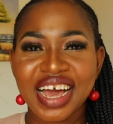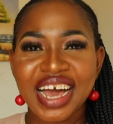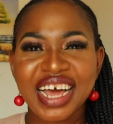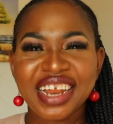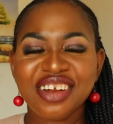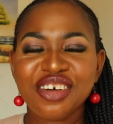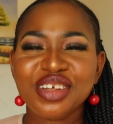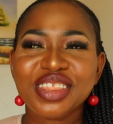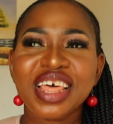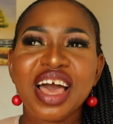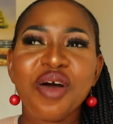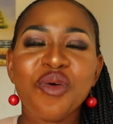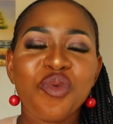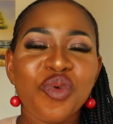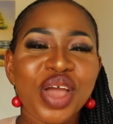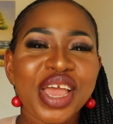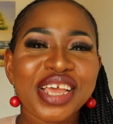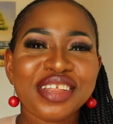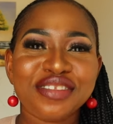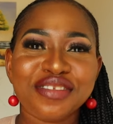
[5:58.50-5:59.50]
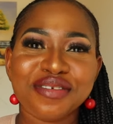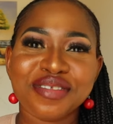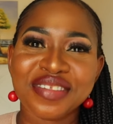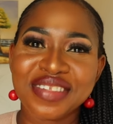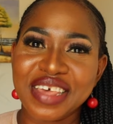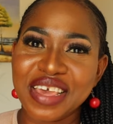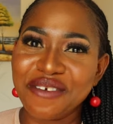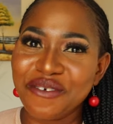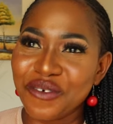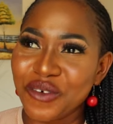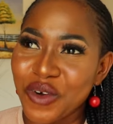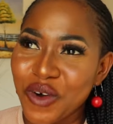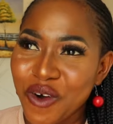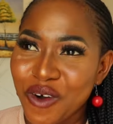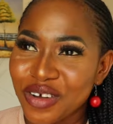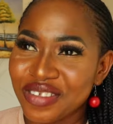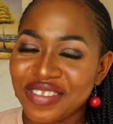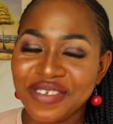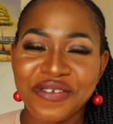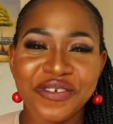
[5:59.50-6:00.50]
Another way to save
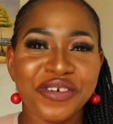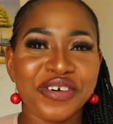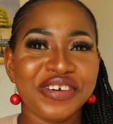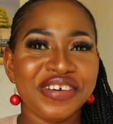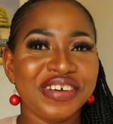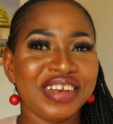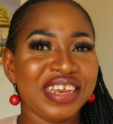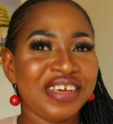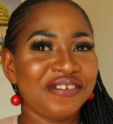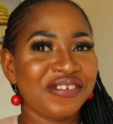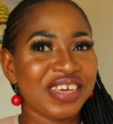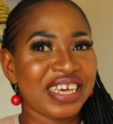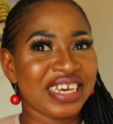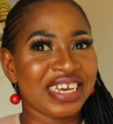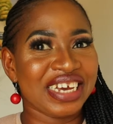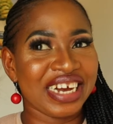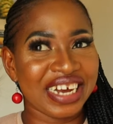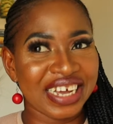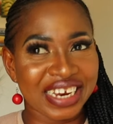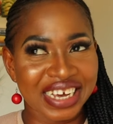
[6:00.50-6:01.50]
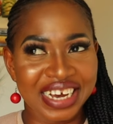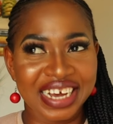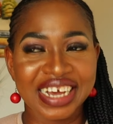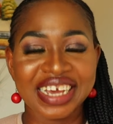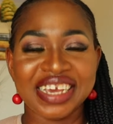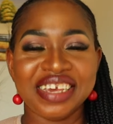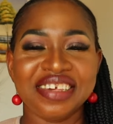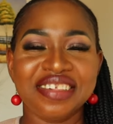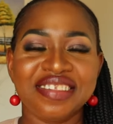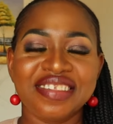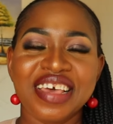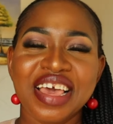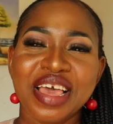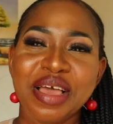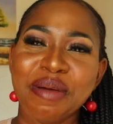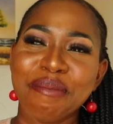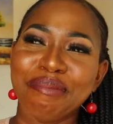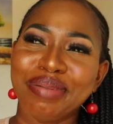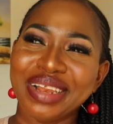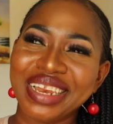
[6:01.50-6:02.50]
costs if you want to live in Ghana is
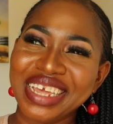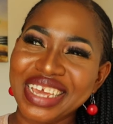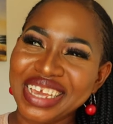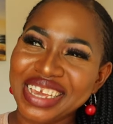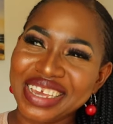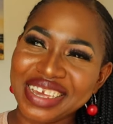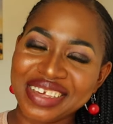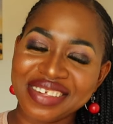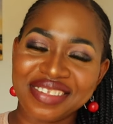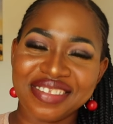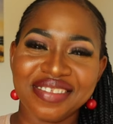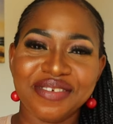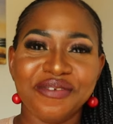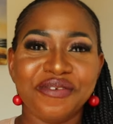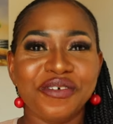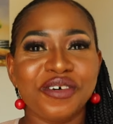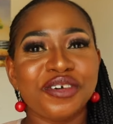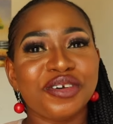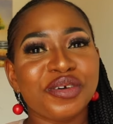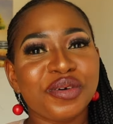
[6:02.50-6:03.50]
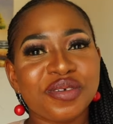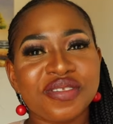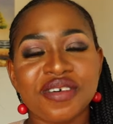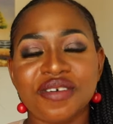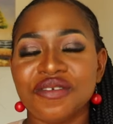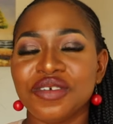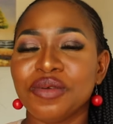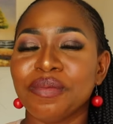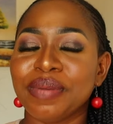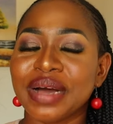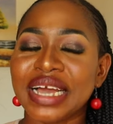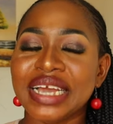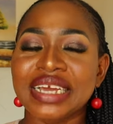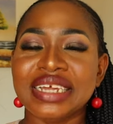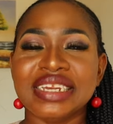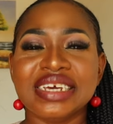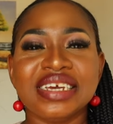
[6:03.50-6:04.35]
please, for those of you buying